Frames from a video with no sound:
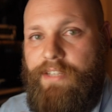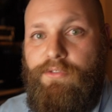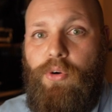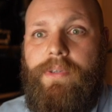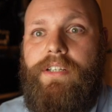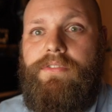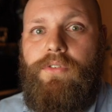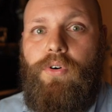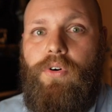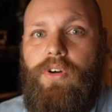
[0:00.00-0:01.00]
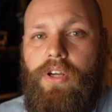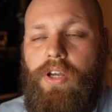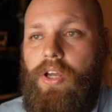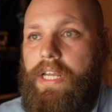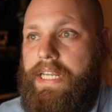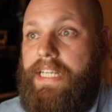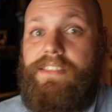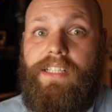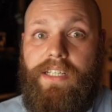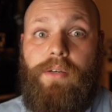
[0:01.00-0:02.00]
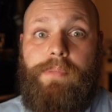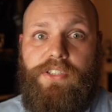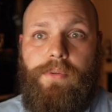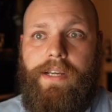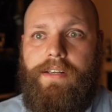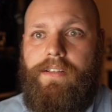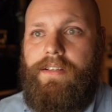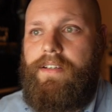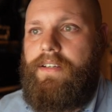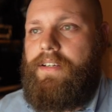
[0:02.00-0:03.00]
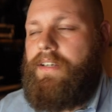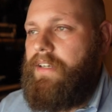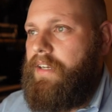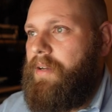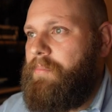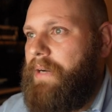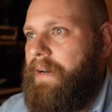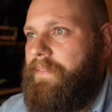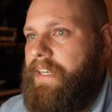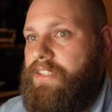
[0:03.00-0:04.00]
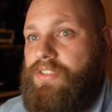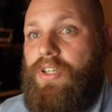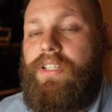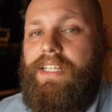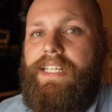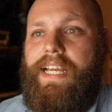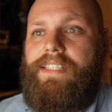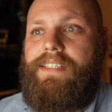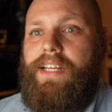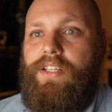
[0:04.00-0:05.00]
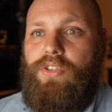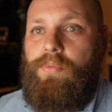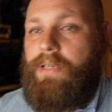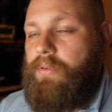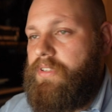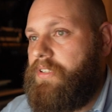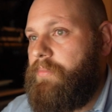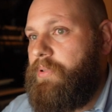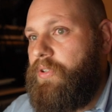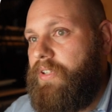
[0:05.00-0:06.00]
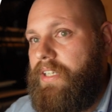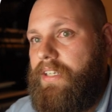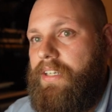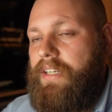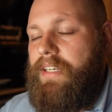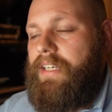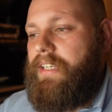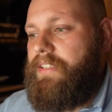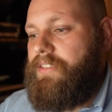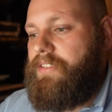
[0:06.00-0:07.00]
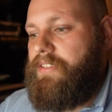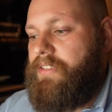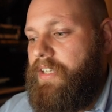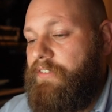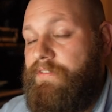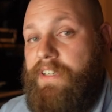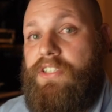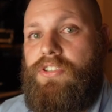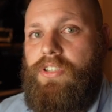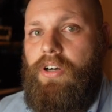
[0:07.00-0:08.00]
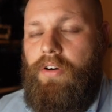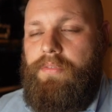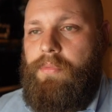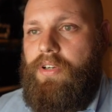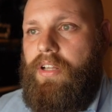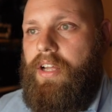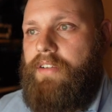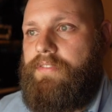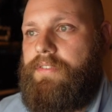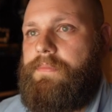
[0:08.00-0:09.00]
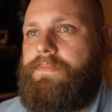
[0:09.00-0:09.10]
formative or easily habituated. But it's certainly the case that ubiquitous computing is a fixture of modern life.